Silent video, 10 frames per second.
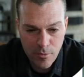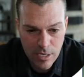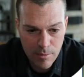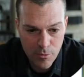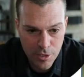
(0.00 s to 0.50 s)

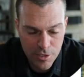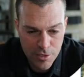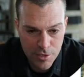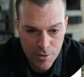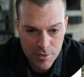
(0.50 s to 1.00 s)
what I'm looking
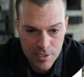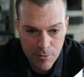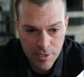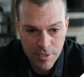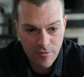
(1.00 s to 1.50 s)
to do is I'm
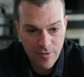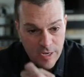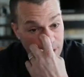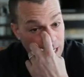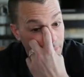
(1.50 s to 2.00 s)
looking to
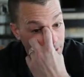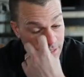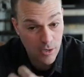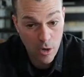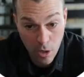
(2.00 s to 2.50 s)
find
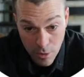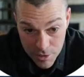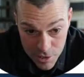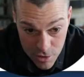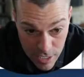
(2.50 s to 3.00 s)
properties that are
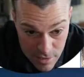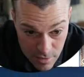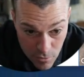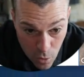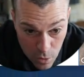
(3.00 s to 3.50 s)
distressed,
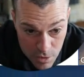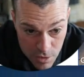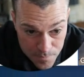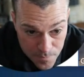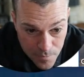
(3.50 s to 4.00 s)
of
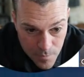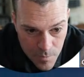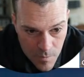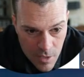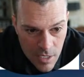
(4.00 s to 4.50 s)
course,
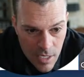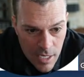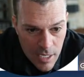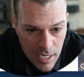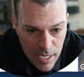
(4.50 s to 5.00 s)

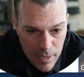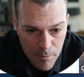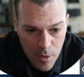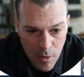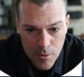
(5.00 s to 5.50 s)

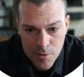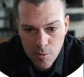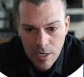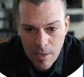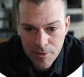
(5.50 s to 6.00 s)
but
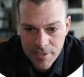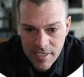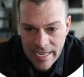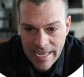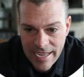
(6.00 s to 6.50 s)
also properties
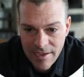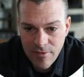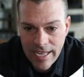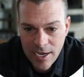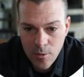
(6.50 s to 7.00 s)
that
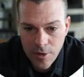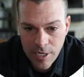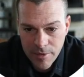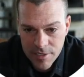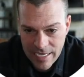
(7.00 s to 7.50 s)
have
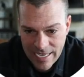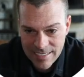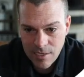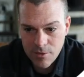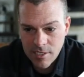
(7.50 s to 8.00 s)
equity, because
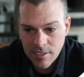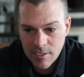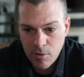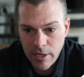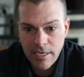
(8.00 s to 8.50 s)
as I was
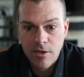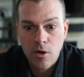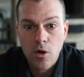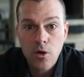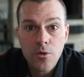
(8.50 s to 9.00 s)
explaining
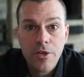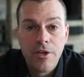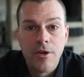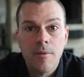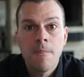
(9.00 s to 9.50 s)

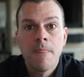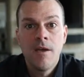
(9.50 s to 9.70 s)
earlier,